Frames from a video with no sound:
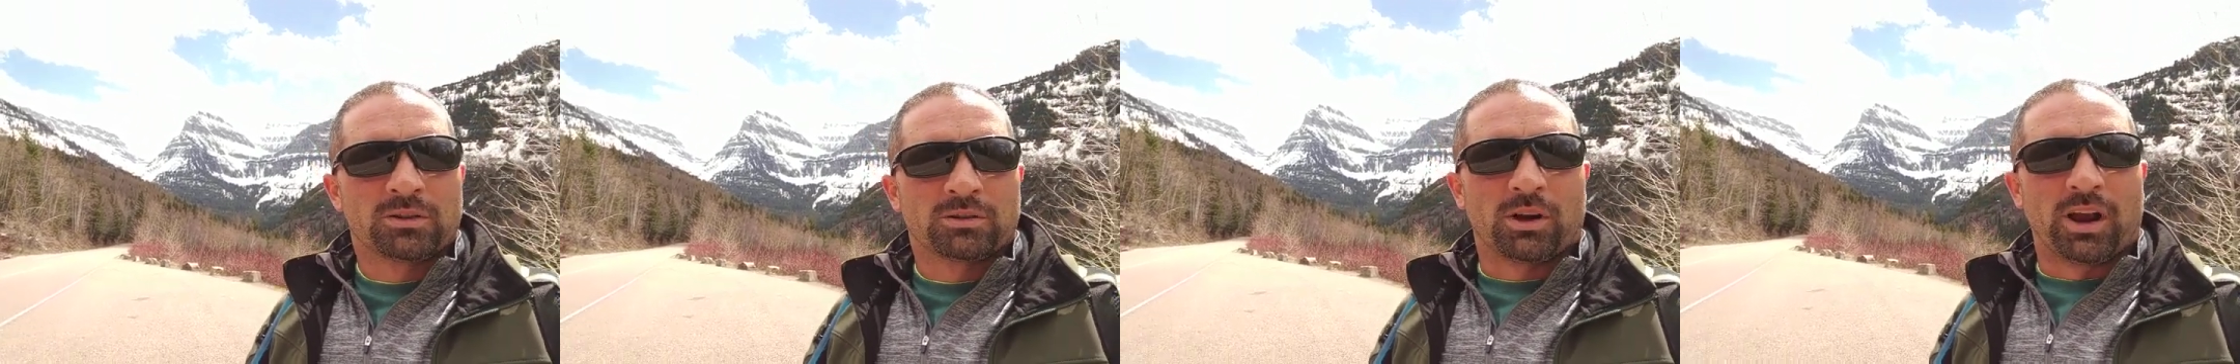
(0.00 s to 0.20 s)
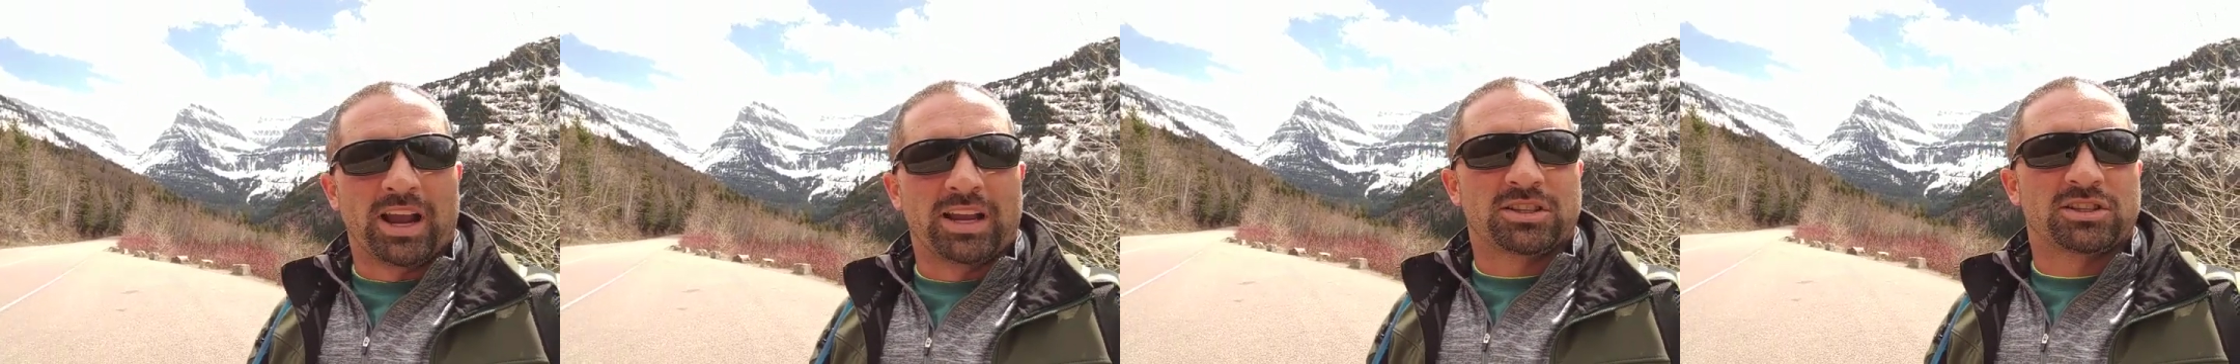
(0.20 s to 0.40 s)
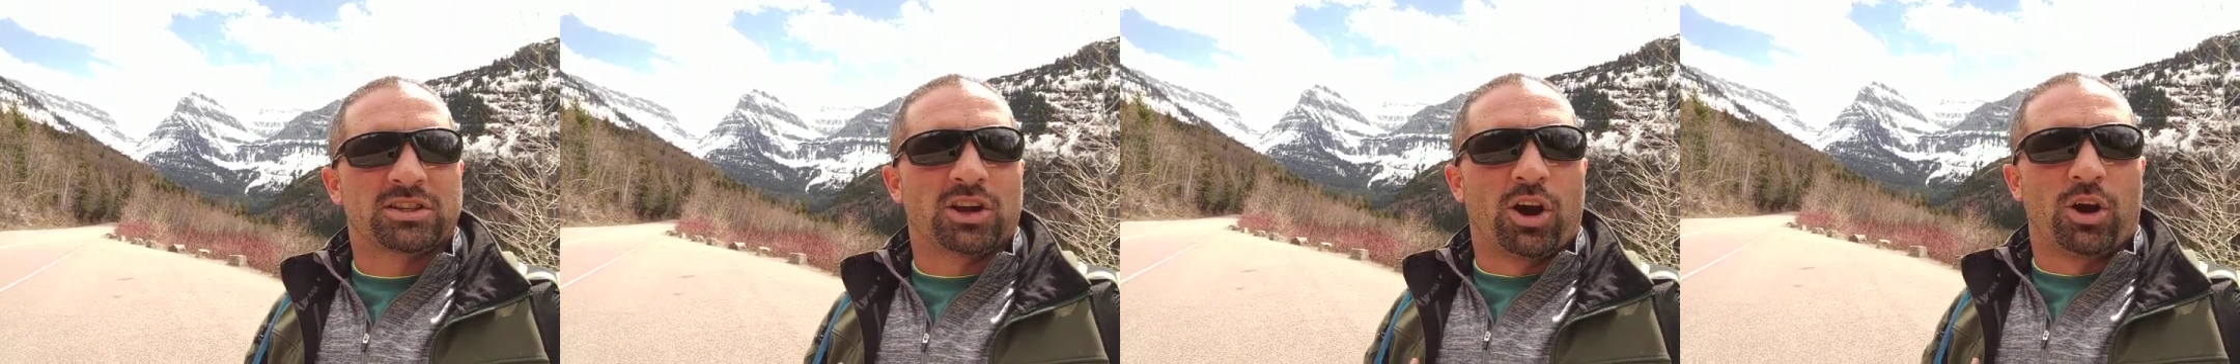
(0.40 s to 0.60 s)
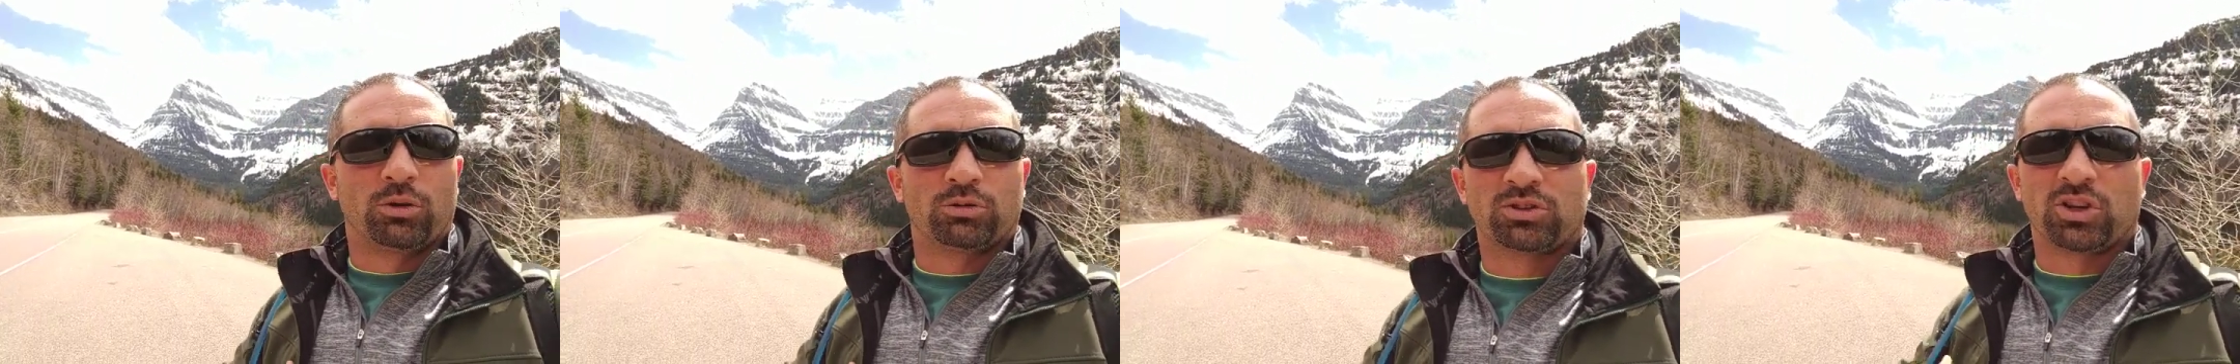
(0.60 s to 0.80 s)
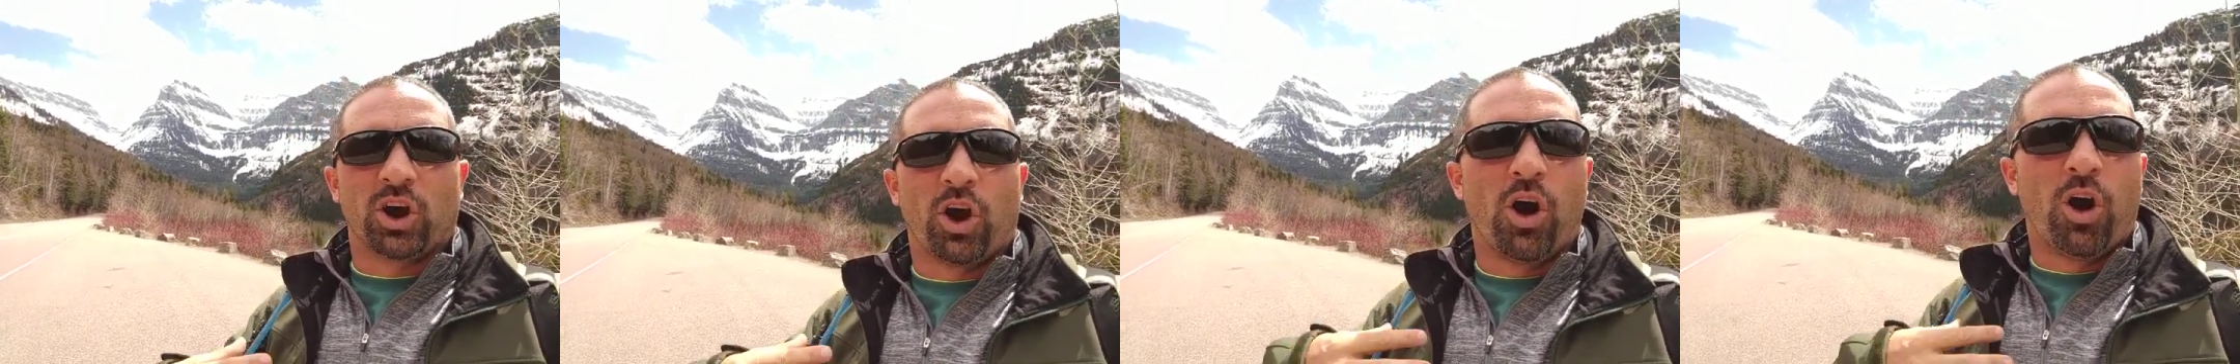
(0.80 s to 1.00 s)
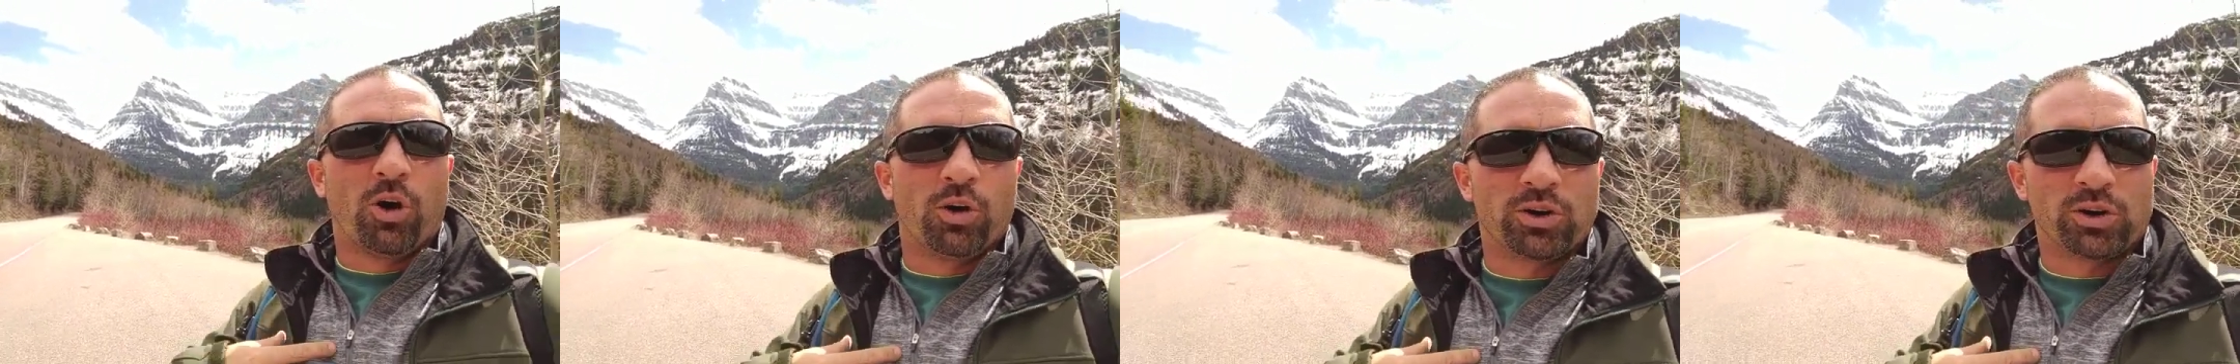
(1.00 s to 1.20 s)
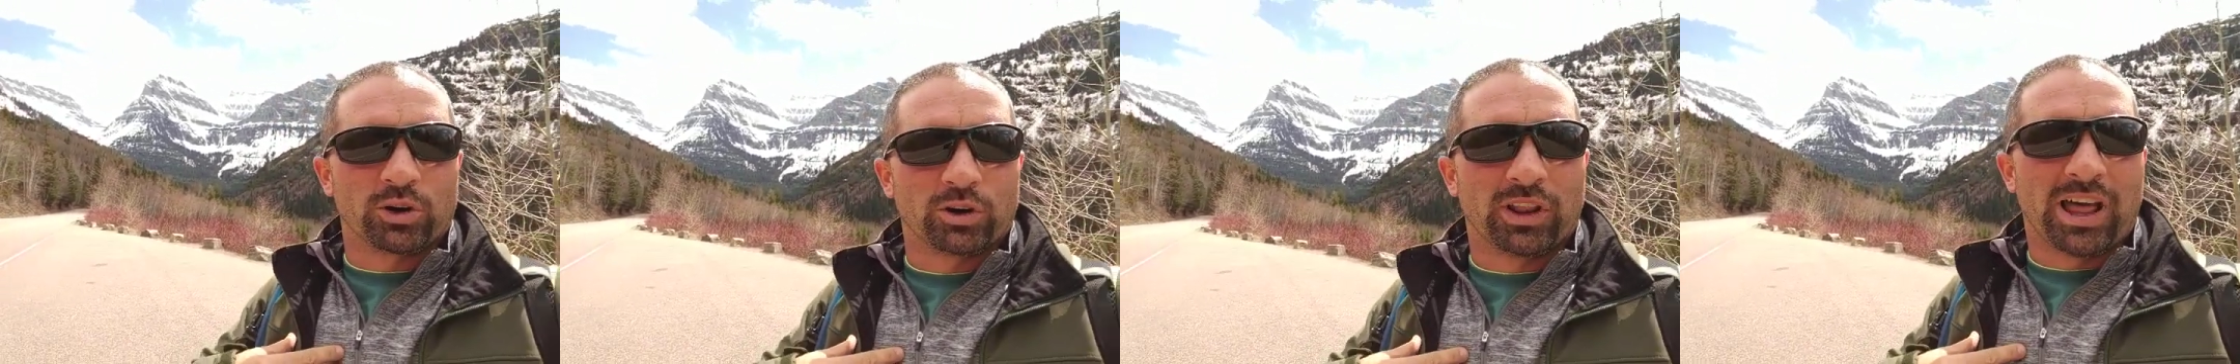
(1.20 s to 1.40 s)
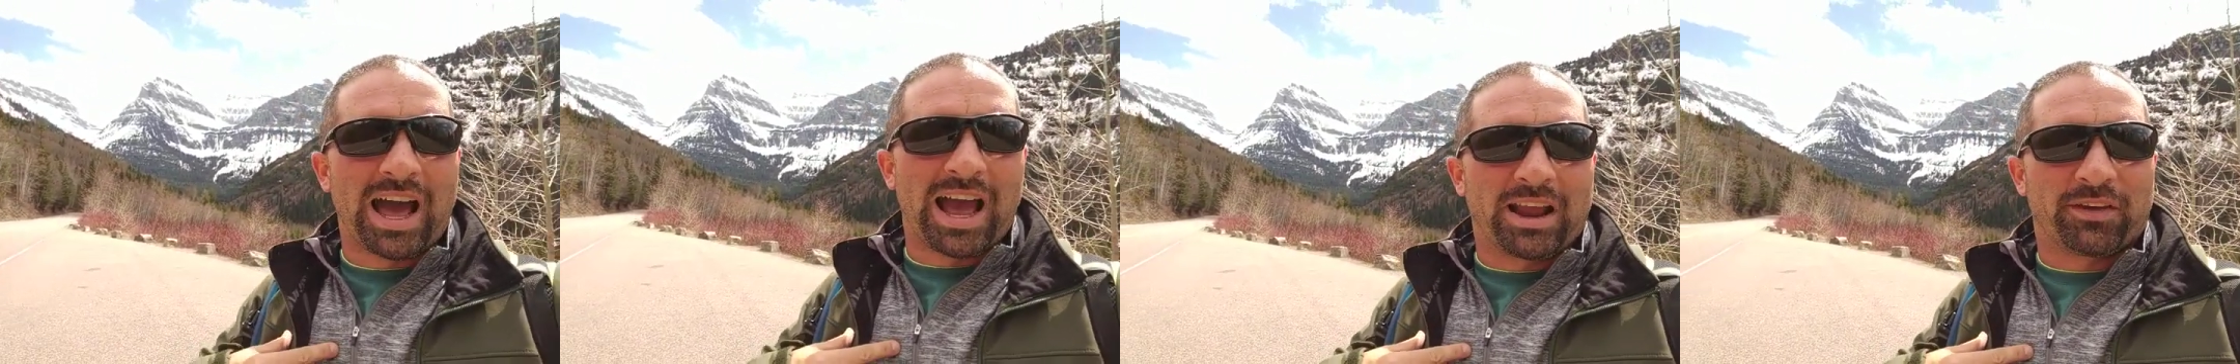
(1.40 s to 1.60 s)
right? So to own your
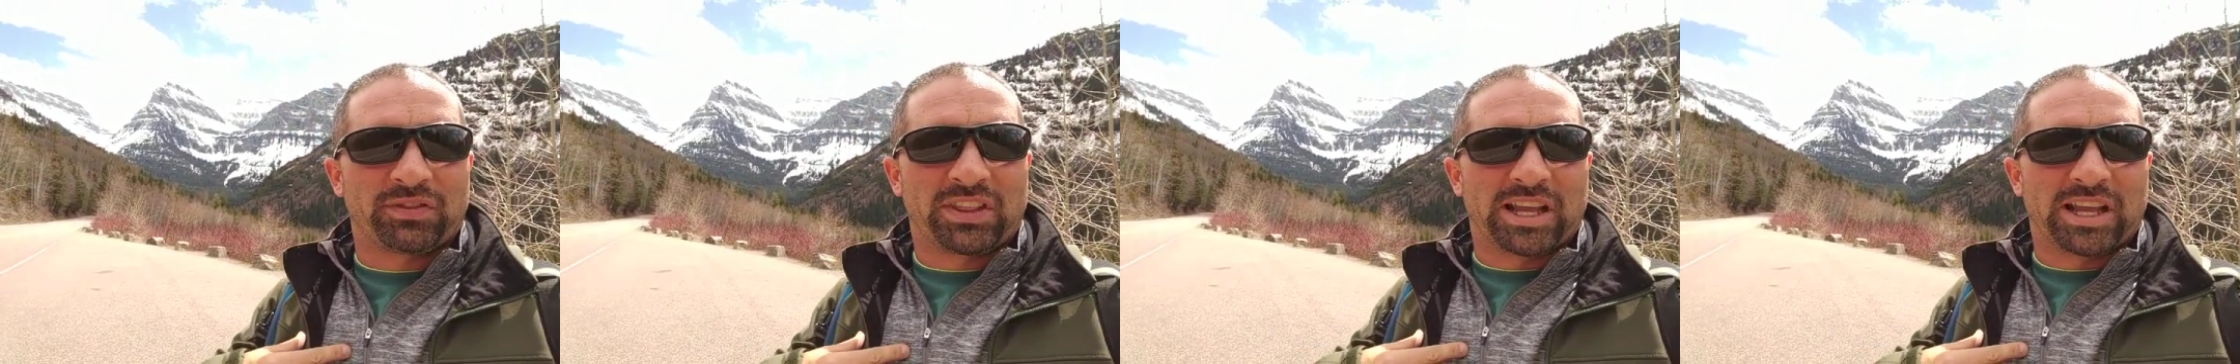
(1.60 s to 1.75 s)
life,